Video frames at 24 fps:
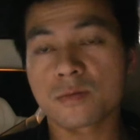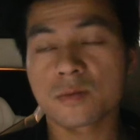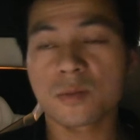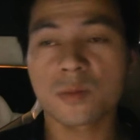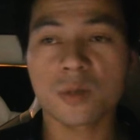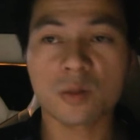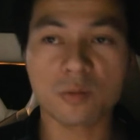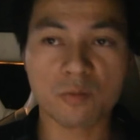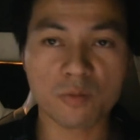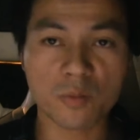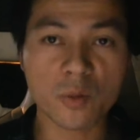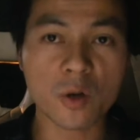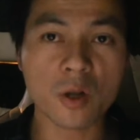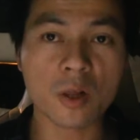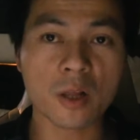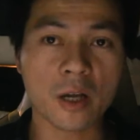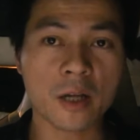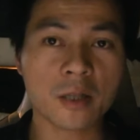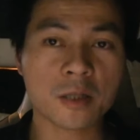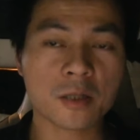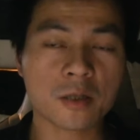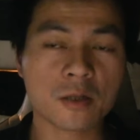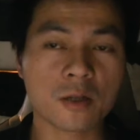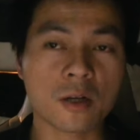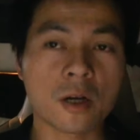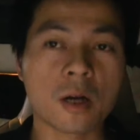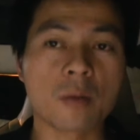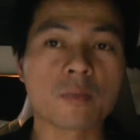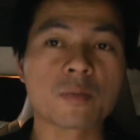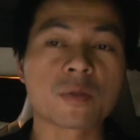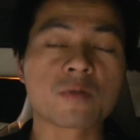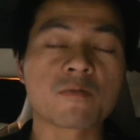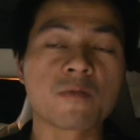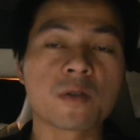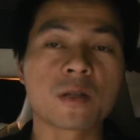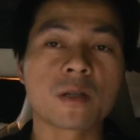Model S
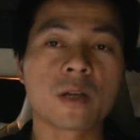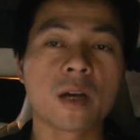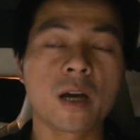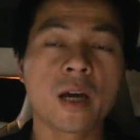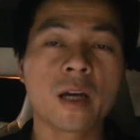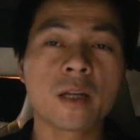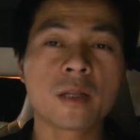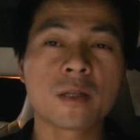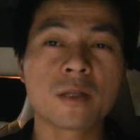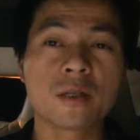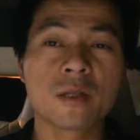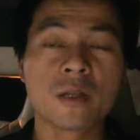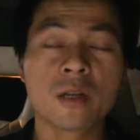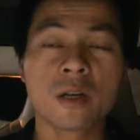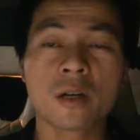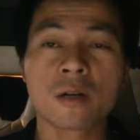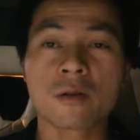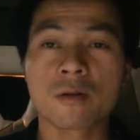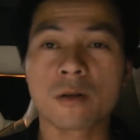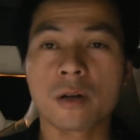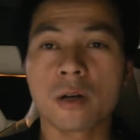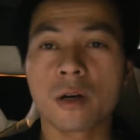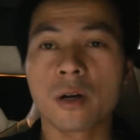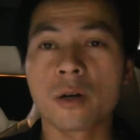comes with eight year